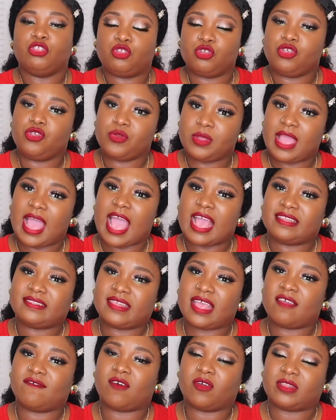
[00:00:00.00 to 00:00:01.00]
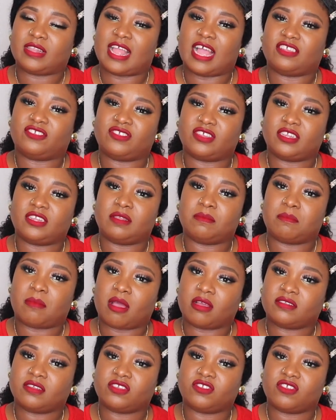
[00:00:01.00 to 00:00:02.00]
do you guys give out lashes in
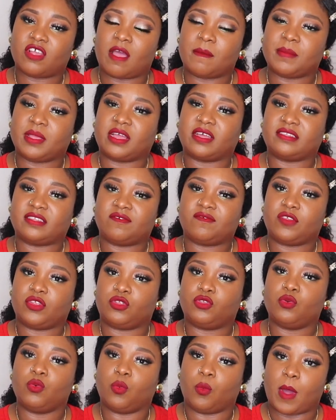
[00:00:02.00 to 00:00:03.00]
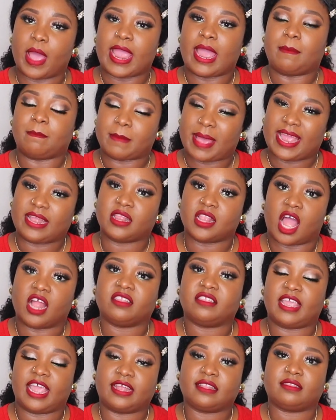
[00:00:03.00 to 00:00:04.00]
BoxyCharm? Because if you do, why am I
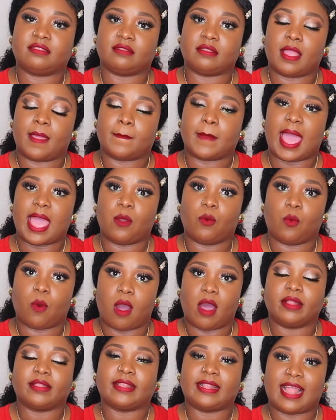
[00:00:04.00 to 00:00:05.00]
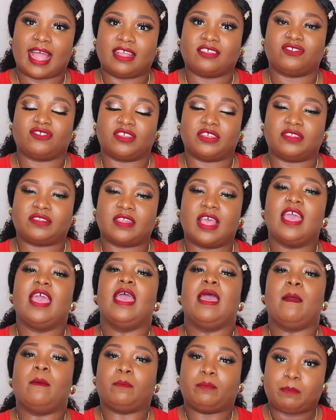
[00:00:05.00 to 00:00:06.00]
not getting them? I want lashes.
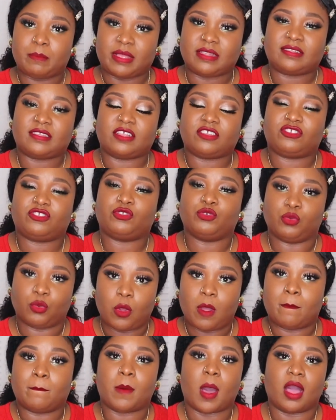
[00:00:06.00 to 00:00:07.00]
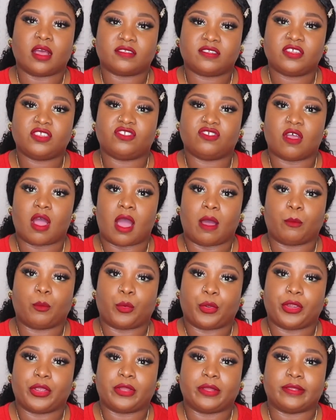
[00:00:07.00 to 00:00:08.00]
Message to
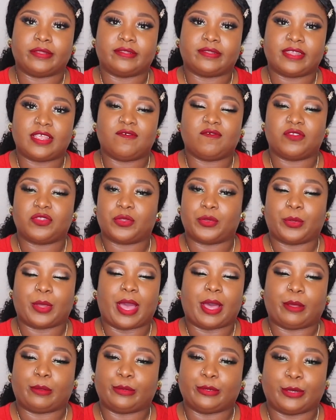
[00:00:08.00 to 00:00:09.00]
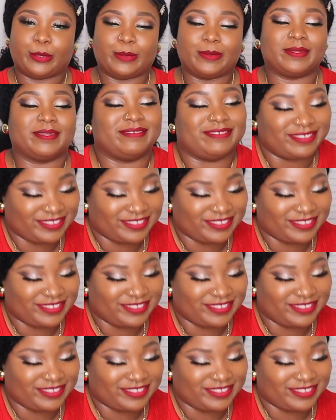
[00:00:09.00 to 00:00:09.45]
BoxyCharm workers, even though I don't know.